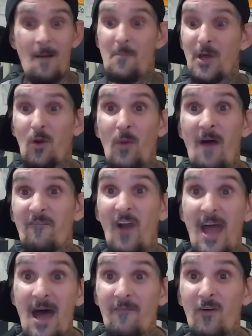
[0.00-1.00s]
Been around
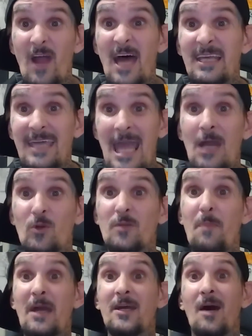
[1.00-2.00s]
forever, had a gang of
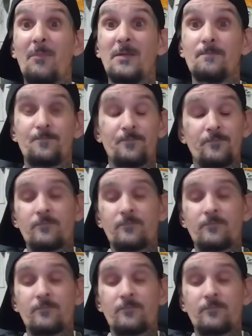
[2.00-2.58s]
respect coming.